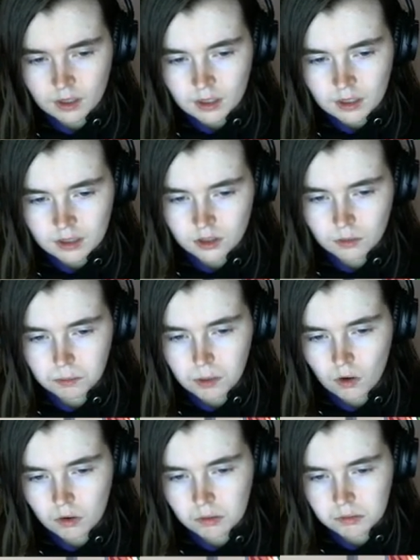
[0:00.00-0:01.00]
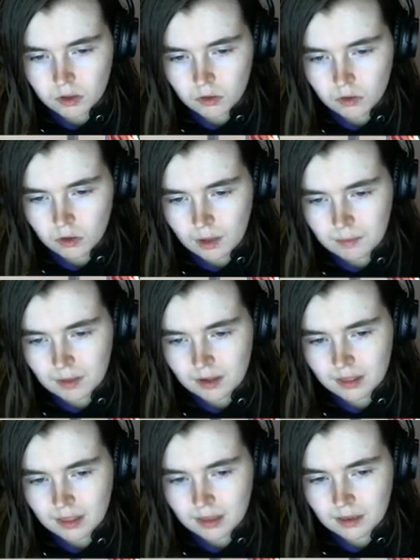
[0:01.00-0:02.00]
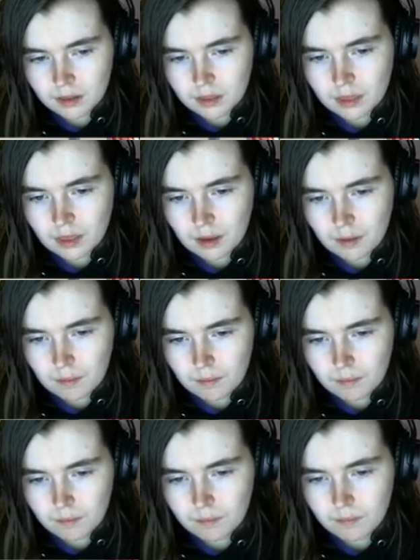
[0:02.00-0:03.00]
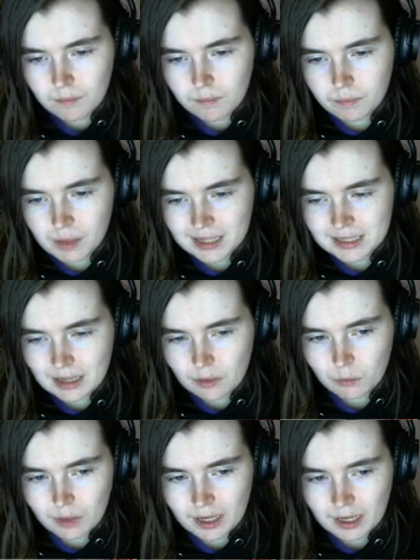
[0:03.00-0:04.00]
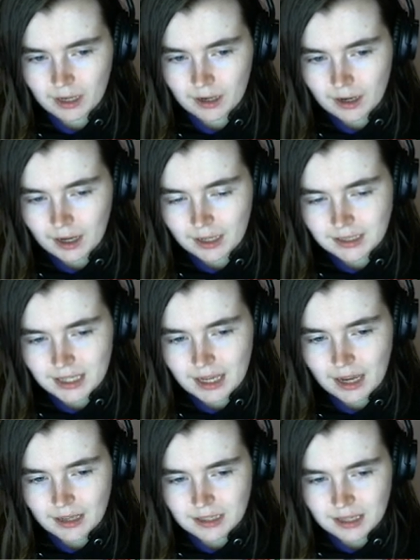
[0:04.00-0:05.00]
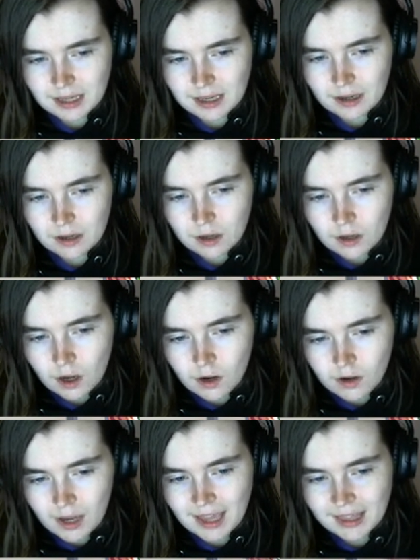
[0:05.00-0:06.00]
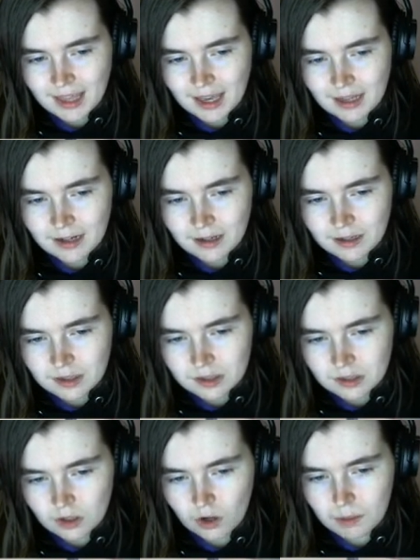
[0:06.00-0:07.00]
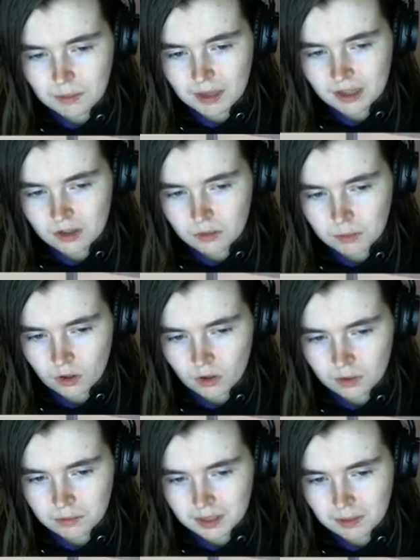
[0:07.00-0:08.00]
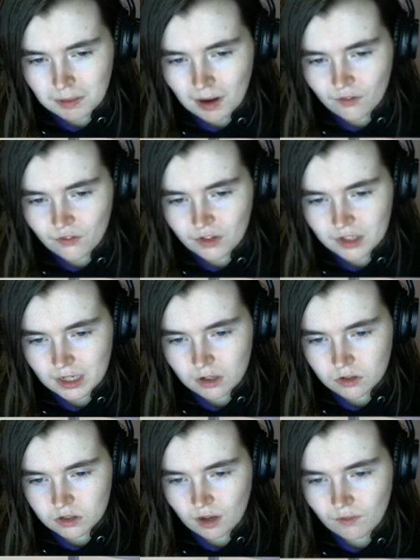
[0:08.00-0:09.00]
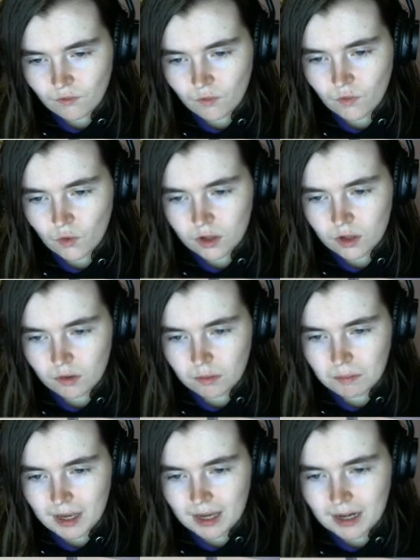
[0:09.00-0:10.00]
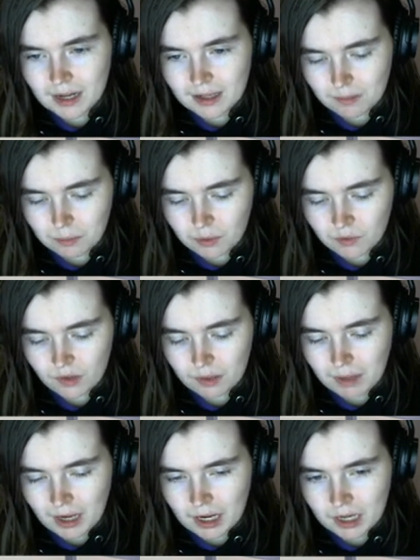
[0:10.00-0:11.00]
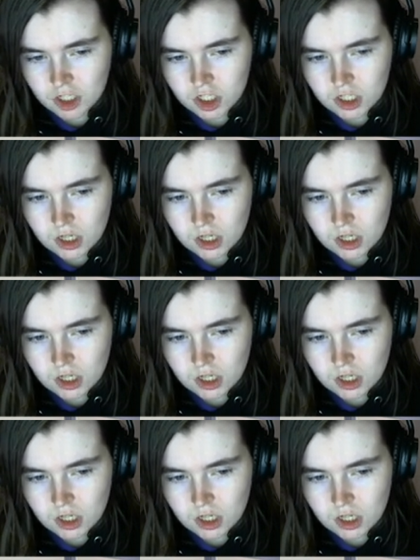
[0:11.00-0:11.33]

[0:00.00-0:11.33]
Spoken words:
It's your poem, so it'll come out the best that way. I see. Okay then. Sori begins her poem. Somehow it feels like her soft voice is made as a perfect match.